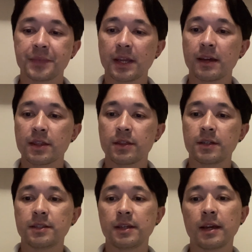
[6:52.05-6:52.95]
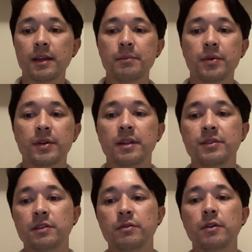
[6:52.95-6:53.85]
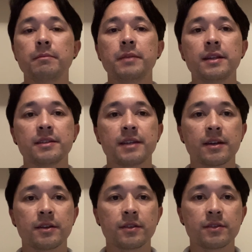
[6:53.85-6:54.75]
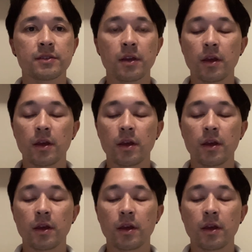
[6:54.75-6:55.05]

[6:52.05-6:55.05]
at 38.0 milliseconds,